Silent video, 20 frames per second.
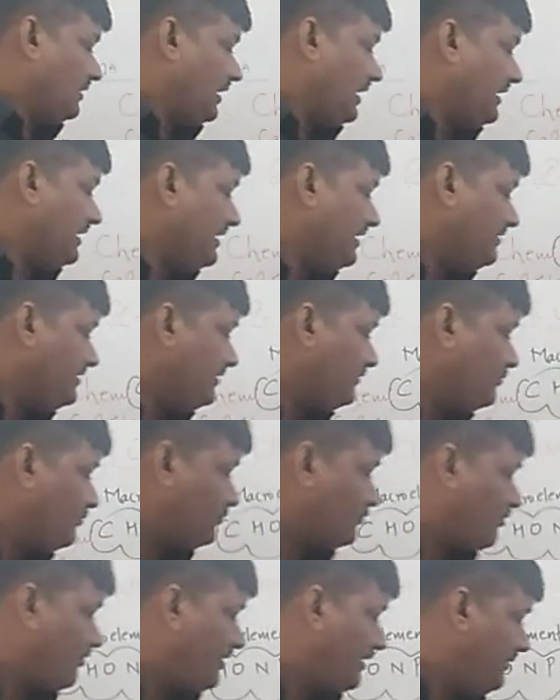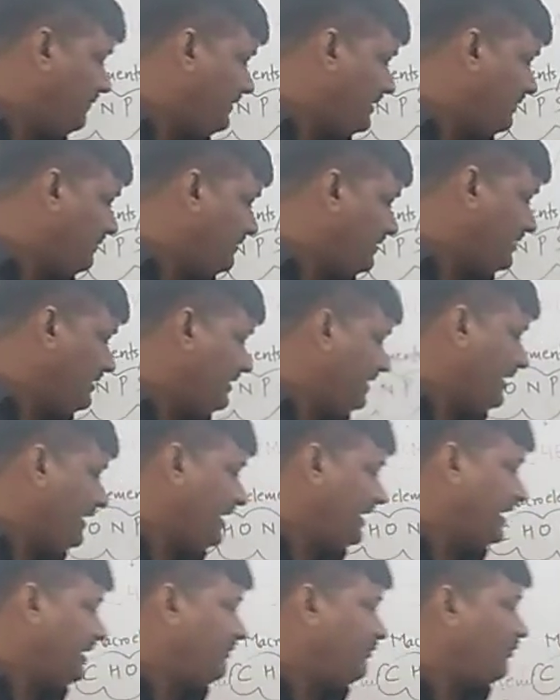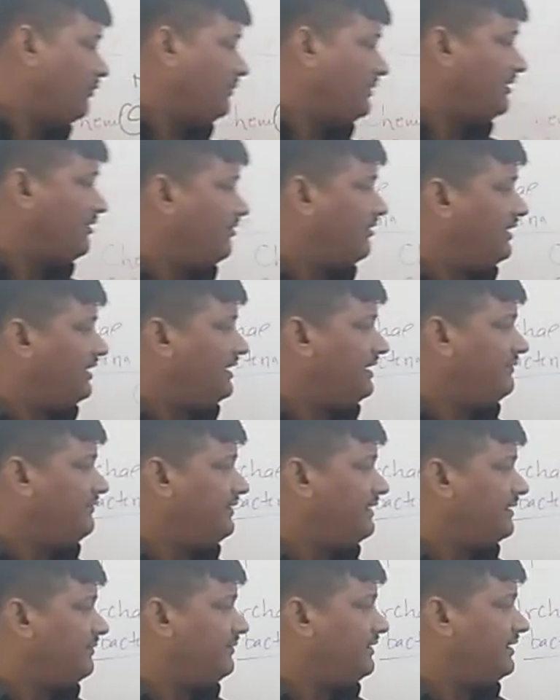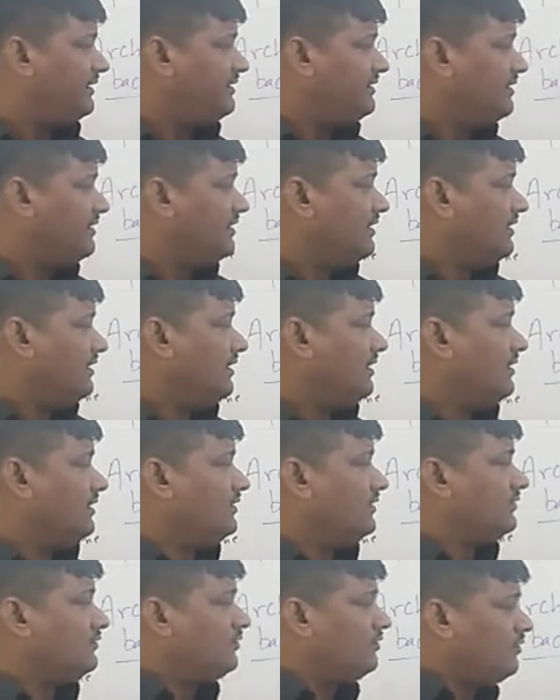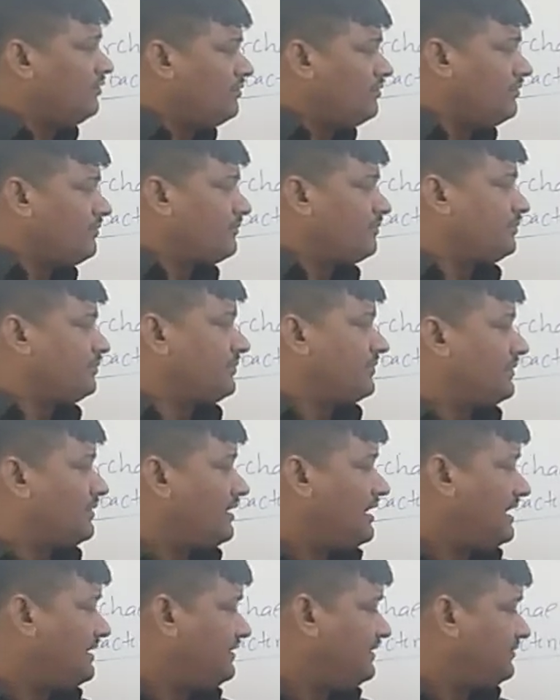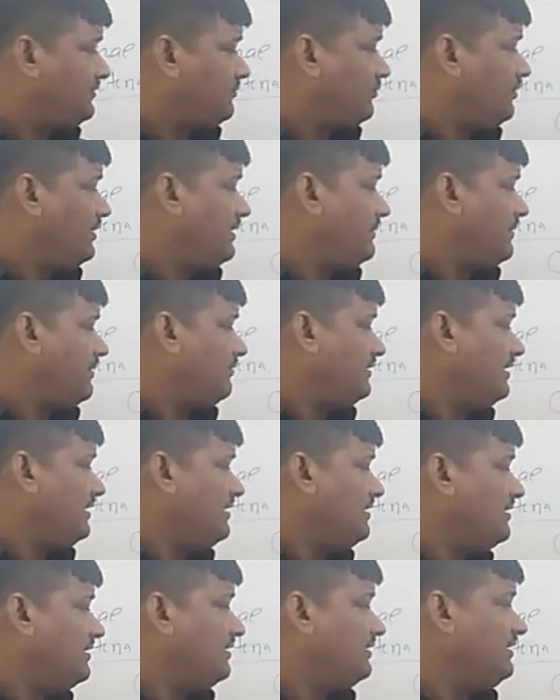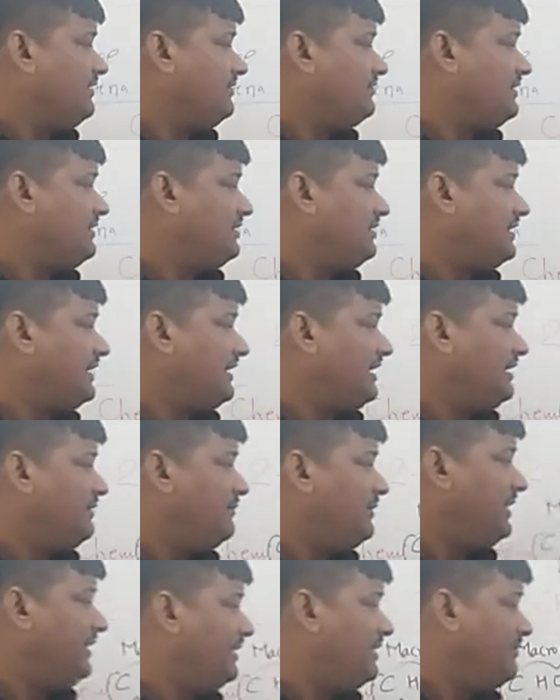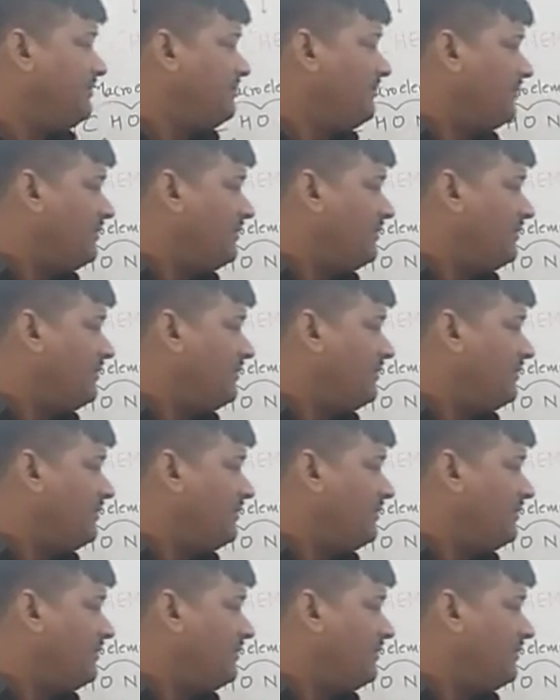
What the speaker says: Energy source already we have done, anti-foaming already we have done. So I just told about this synthetic medium.